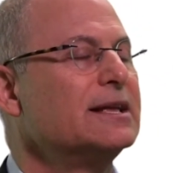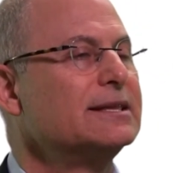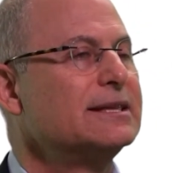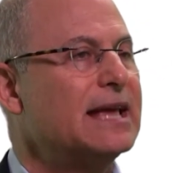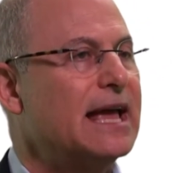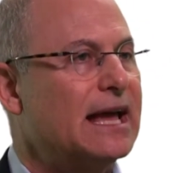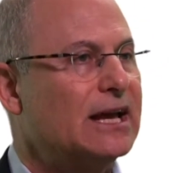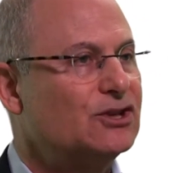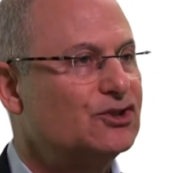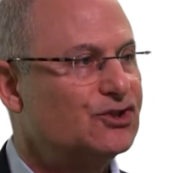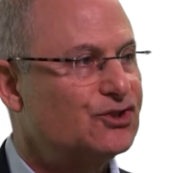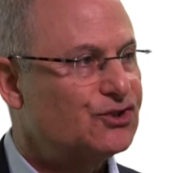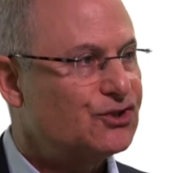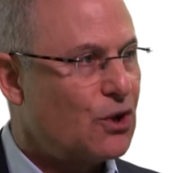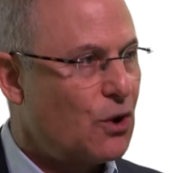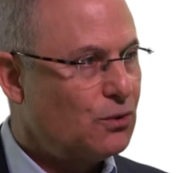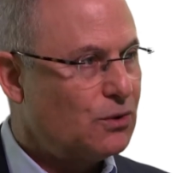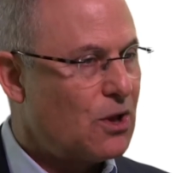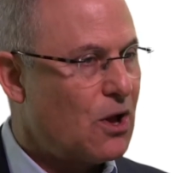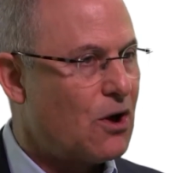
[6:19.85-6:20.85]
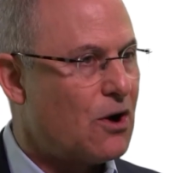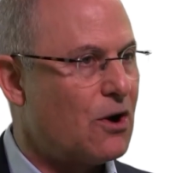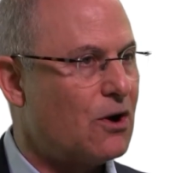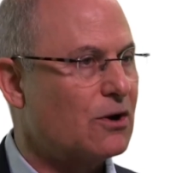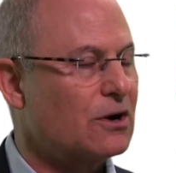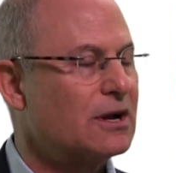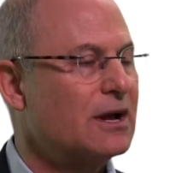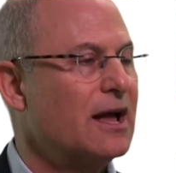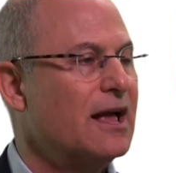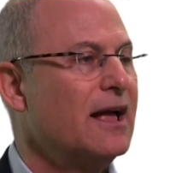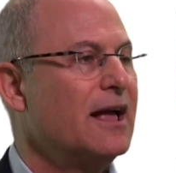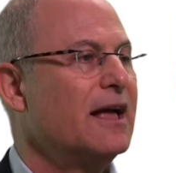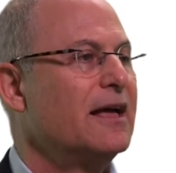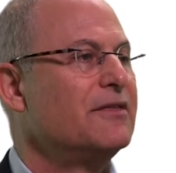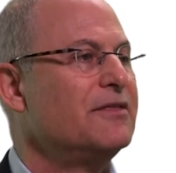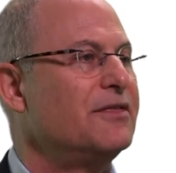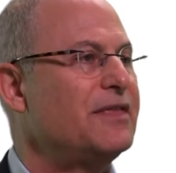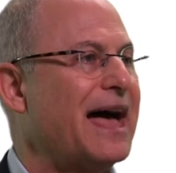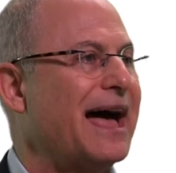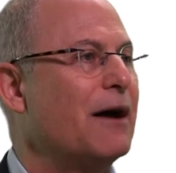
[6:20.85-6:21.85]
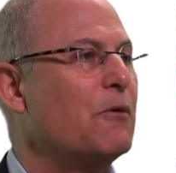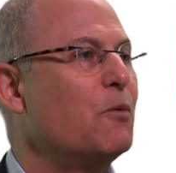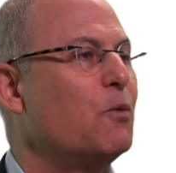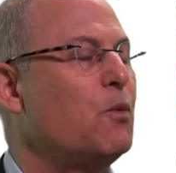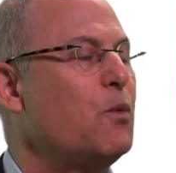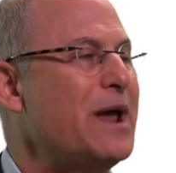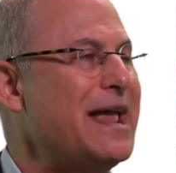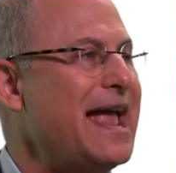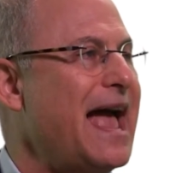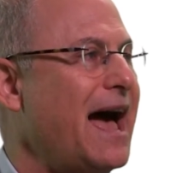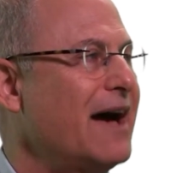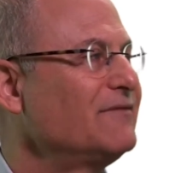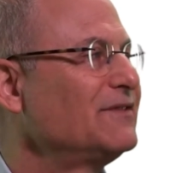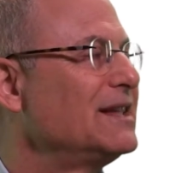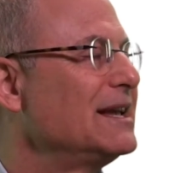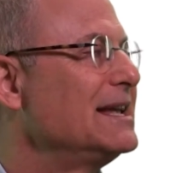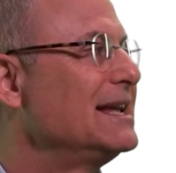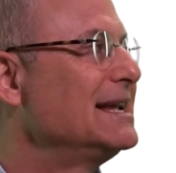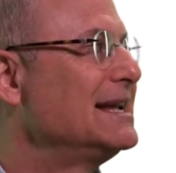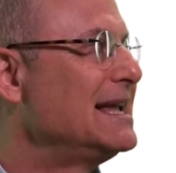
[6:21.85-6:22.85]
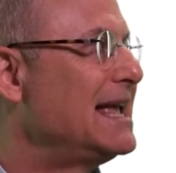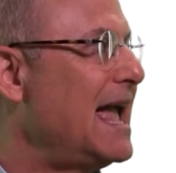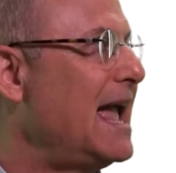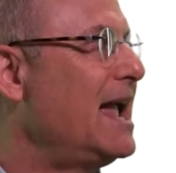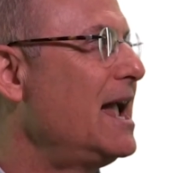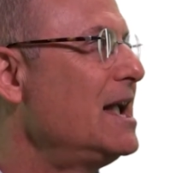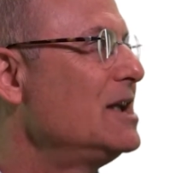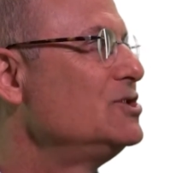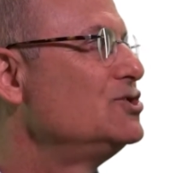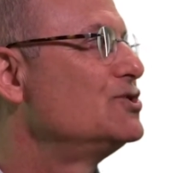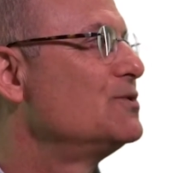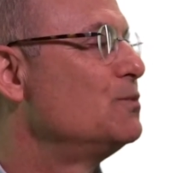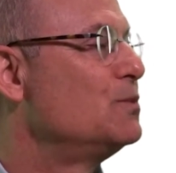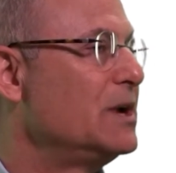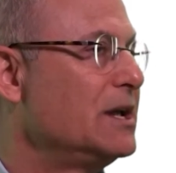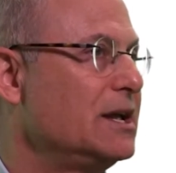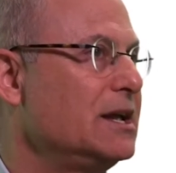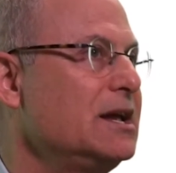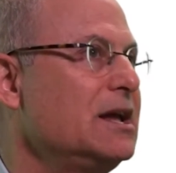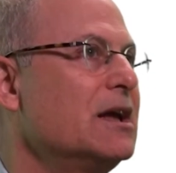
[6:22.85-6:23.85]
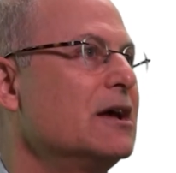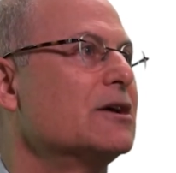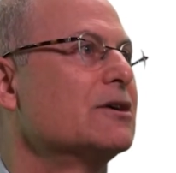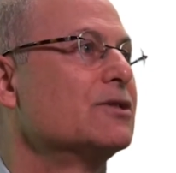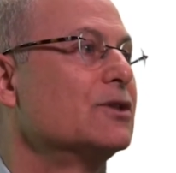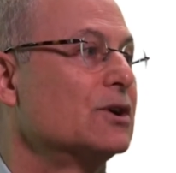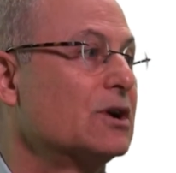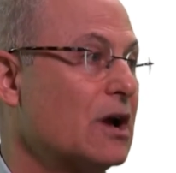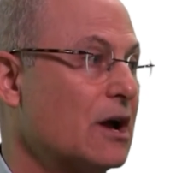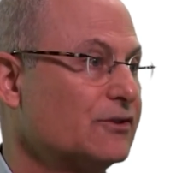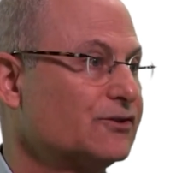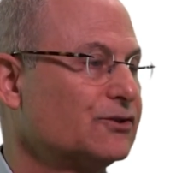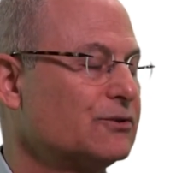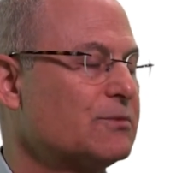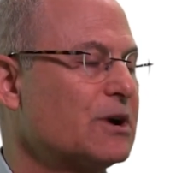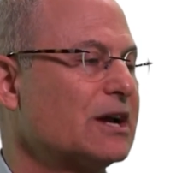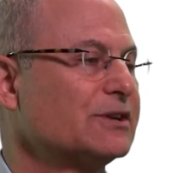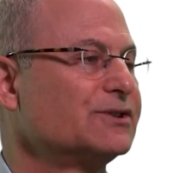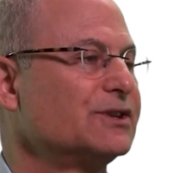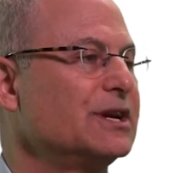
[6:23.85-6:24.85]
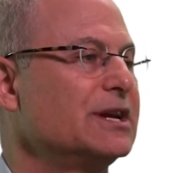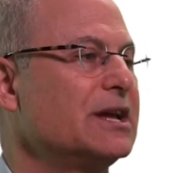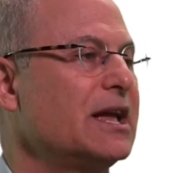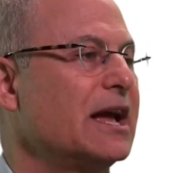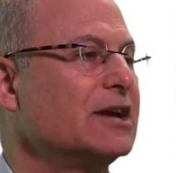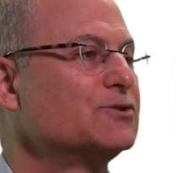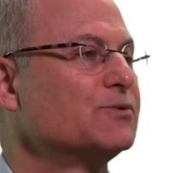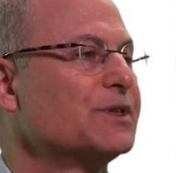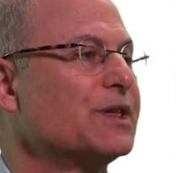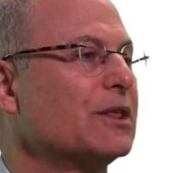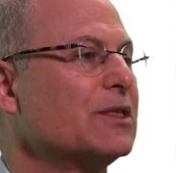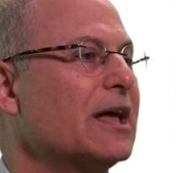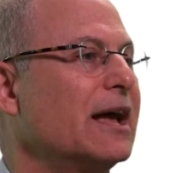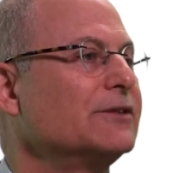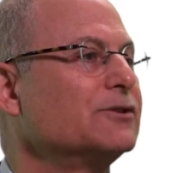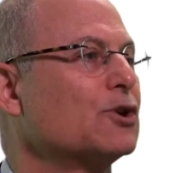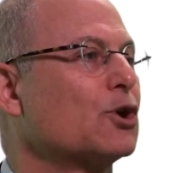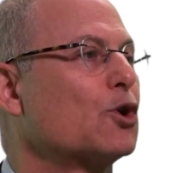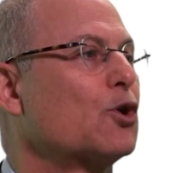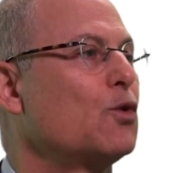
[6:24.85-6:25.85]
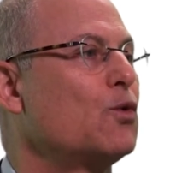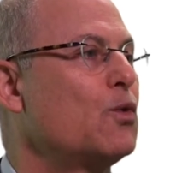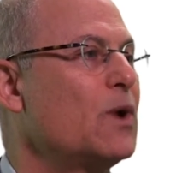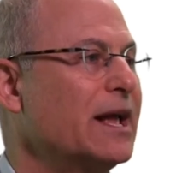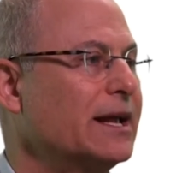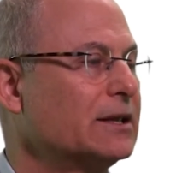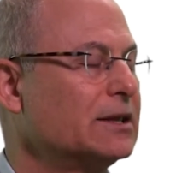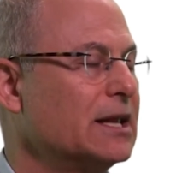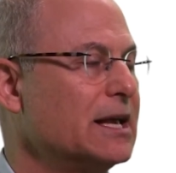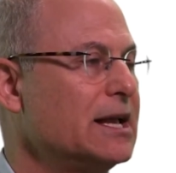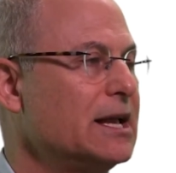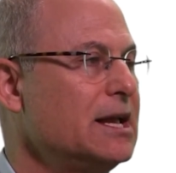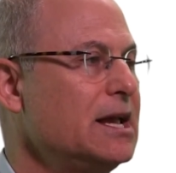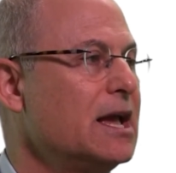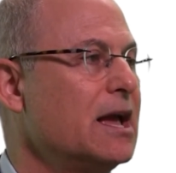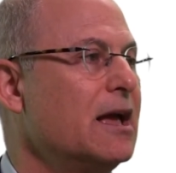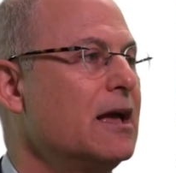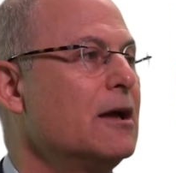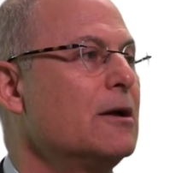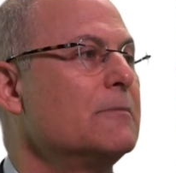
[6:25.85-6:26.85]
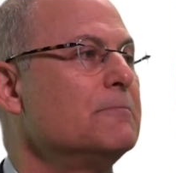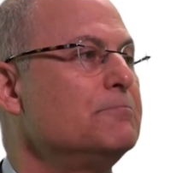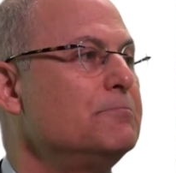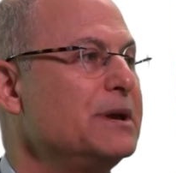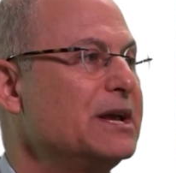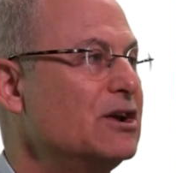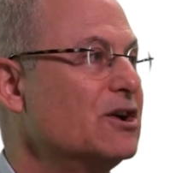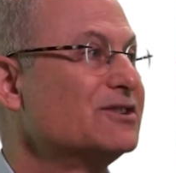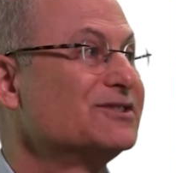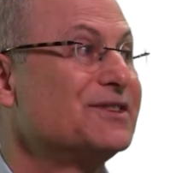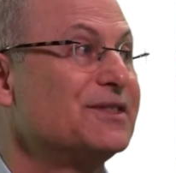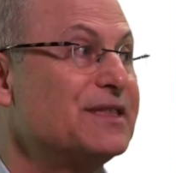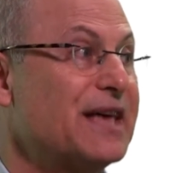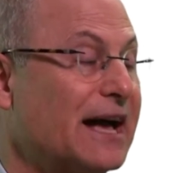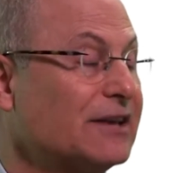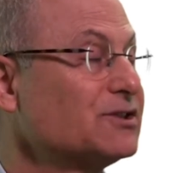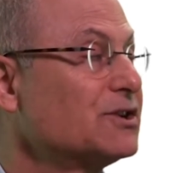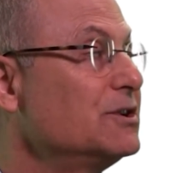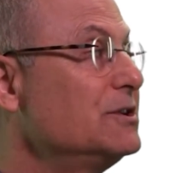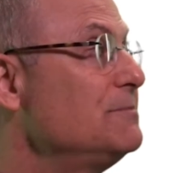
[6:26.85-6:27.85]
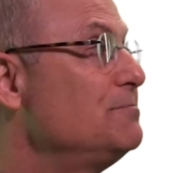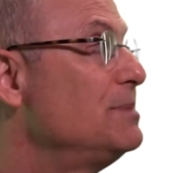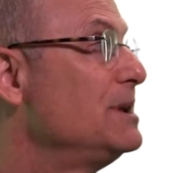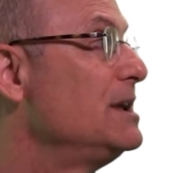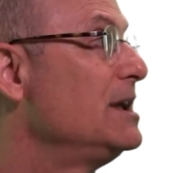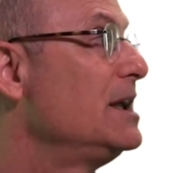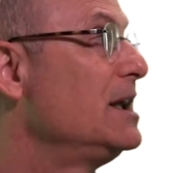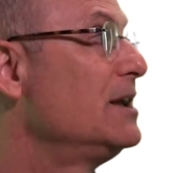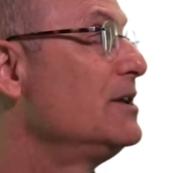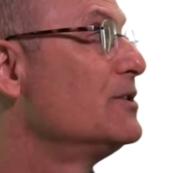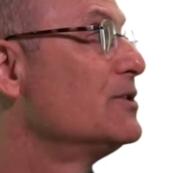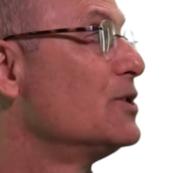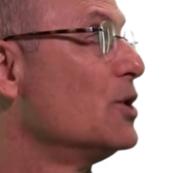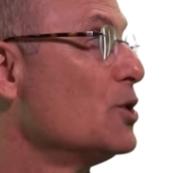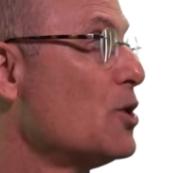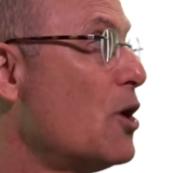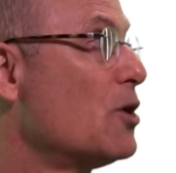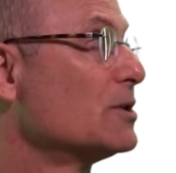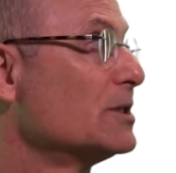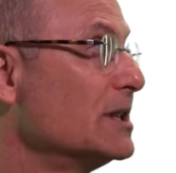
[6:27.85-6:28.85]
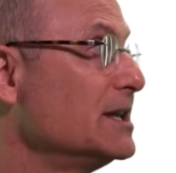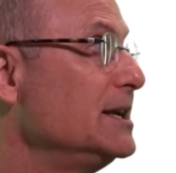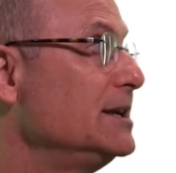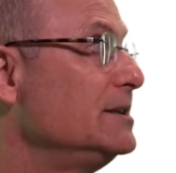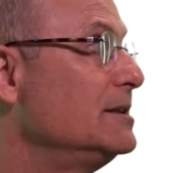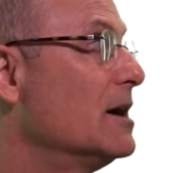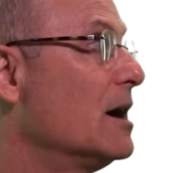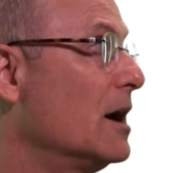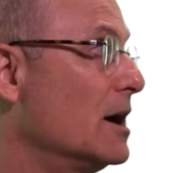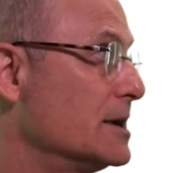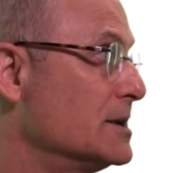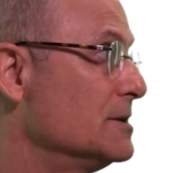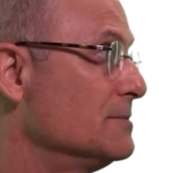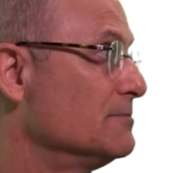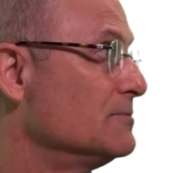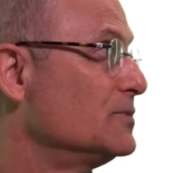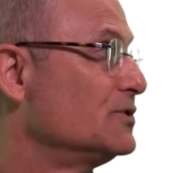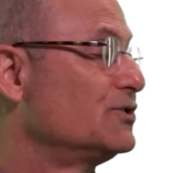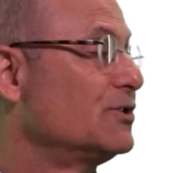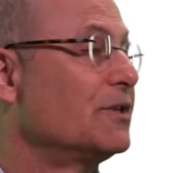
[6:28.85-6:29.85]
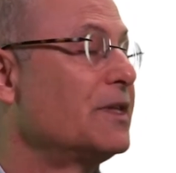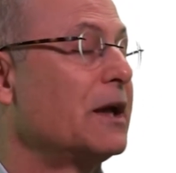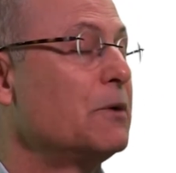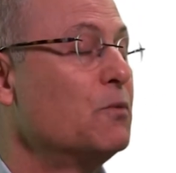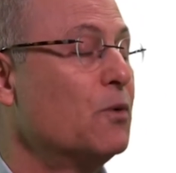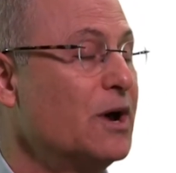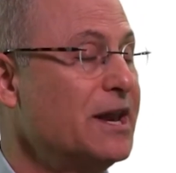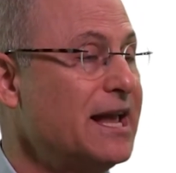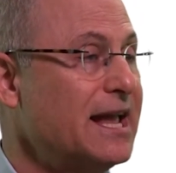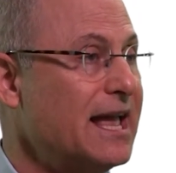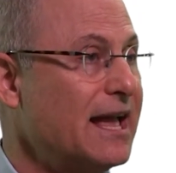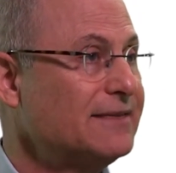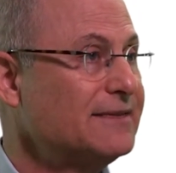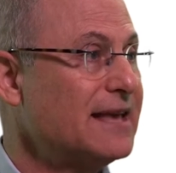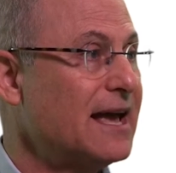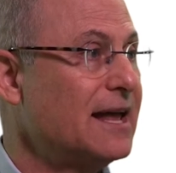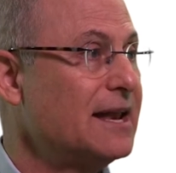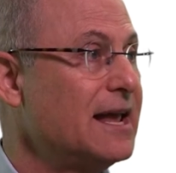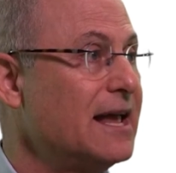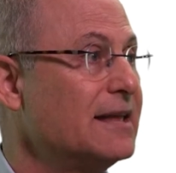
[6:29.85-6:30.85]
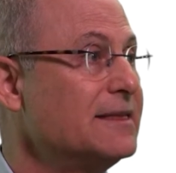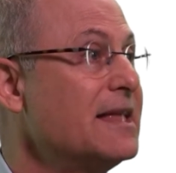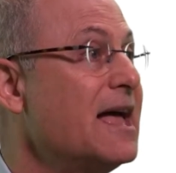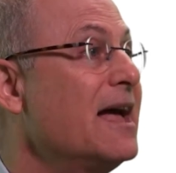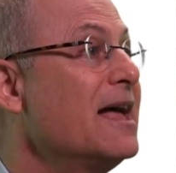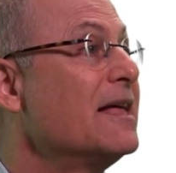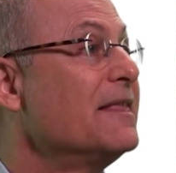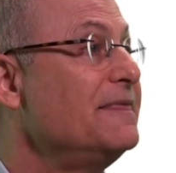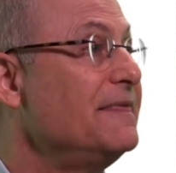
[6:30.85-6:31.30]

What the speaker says: takes so long that we have to engage, the customer has to engage with a lender quickly, because that's going to be the long lead item. So they want to get that in.